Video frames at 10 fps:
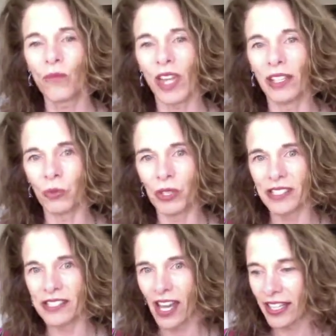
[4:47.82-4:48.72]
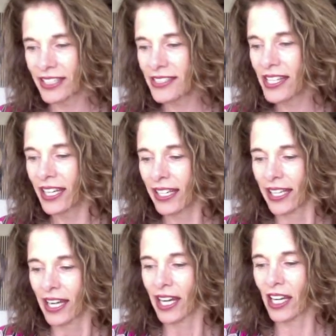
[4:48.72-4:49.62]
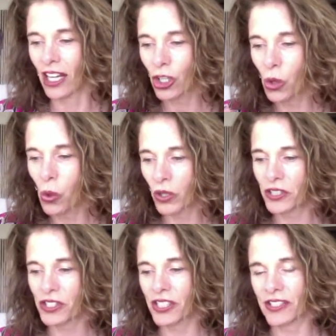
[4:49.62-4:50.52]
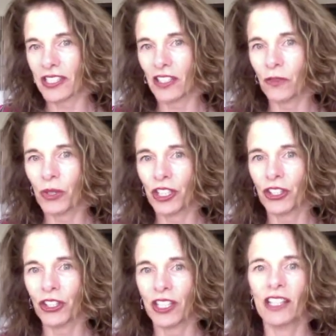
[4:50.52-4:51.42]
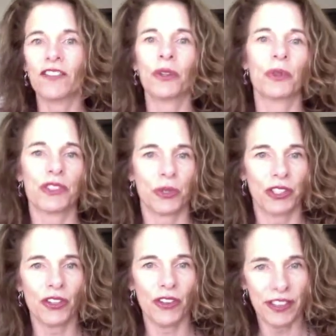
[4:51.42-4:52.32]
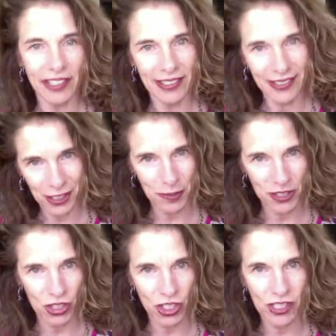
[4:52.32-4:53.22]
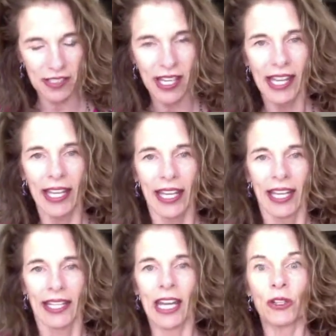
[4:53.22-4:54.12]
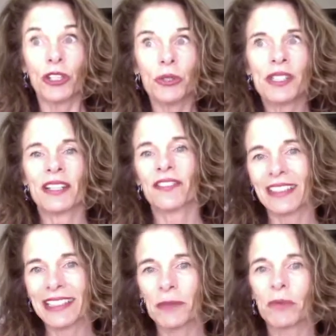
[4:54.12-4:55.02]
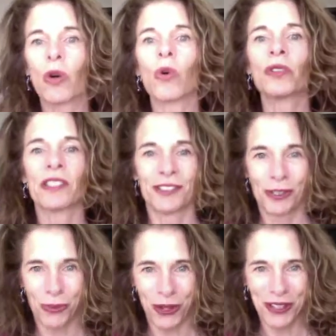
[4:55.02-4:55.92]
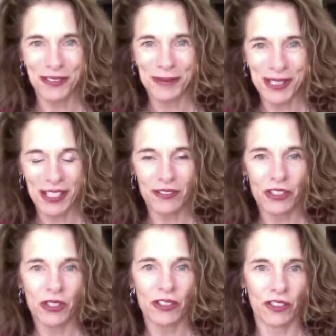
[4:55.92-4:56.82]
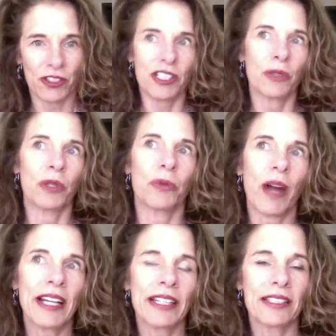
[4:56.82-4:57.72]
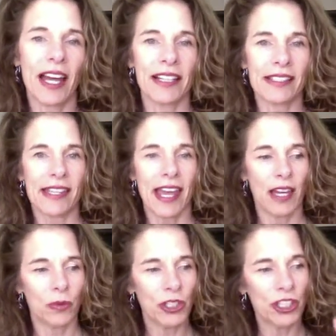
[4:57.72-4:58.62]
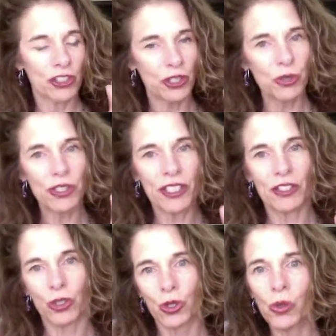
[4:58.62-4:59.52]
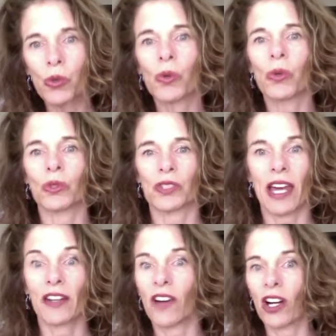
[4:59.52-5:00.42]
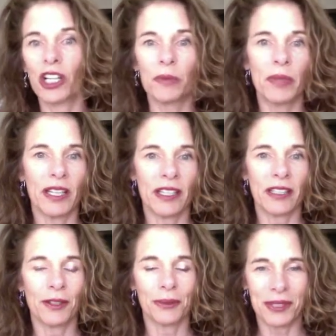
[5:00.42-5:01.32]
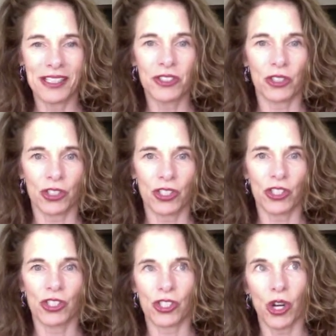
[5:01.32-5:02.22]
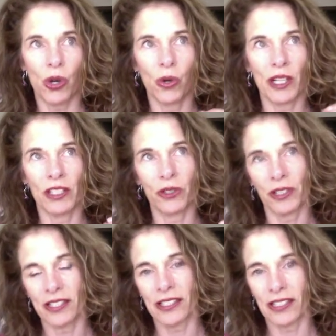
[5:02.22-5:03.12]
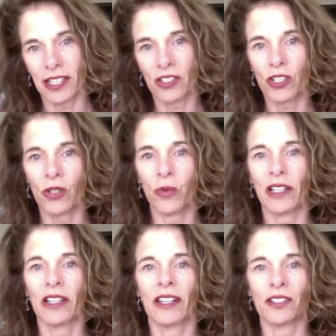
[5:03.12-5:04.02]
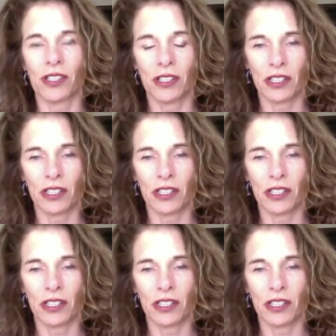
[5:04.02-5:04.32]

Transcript: And we designed a course to see if we could influence critical thinking dispositions. Now, using Philippe Golden's work from Stanford University, we recognized that we could use these tools that have already been researched to show increased attention regulation,